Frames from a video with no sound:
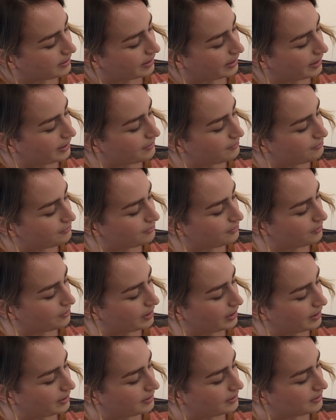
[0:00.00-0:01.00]
and
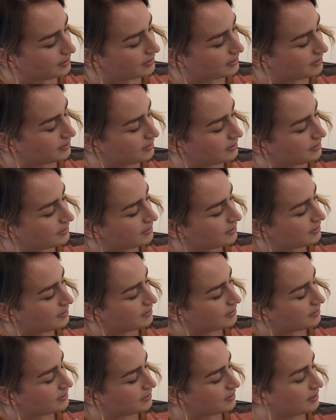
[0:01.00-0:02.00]
4.
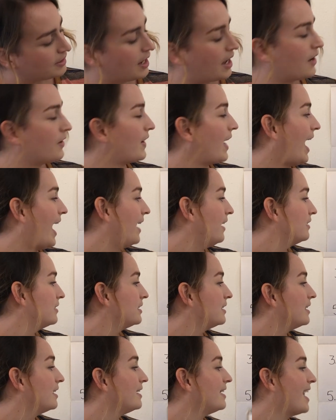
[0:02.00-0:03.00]
Okay,
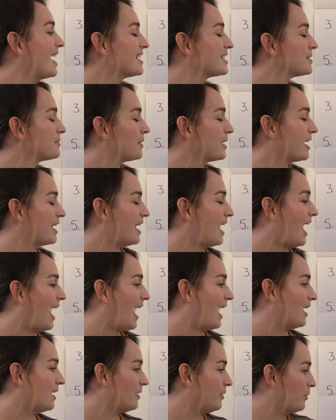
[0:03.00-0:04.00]
next we're going to
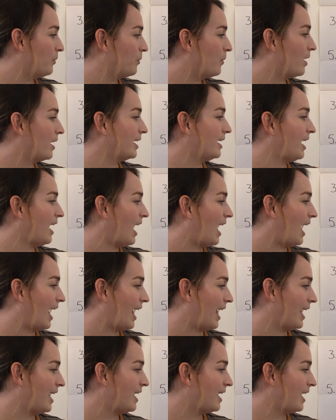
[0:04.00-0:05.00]
add 1
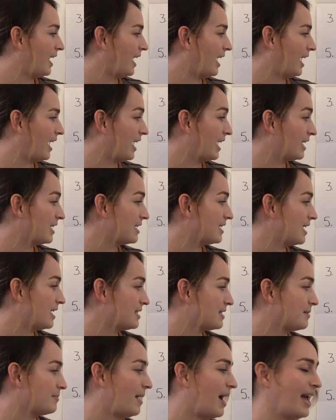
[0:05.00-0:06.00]
eye and
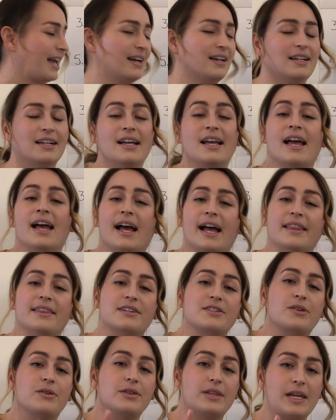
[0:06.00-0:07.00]
a smile. And
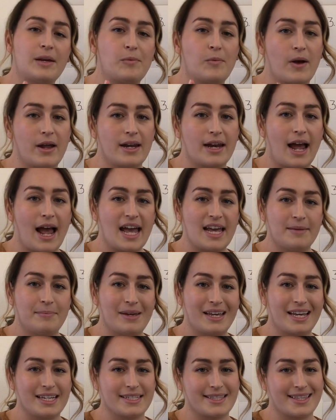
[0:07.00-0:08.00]
there's only 1 eye
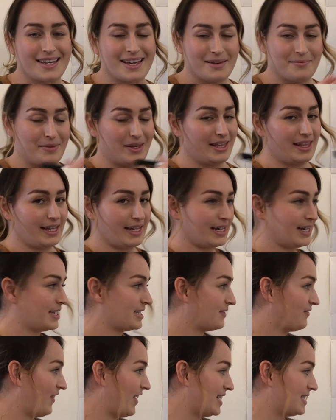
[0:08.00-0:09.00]
because the chameleon
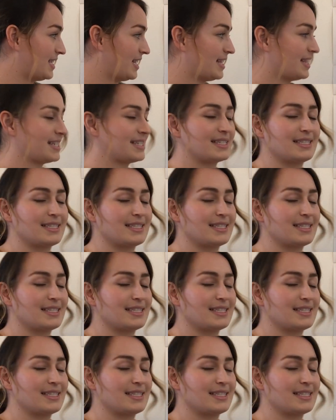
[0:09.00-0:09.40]
is facing the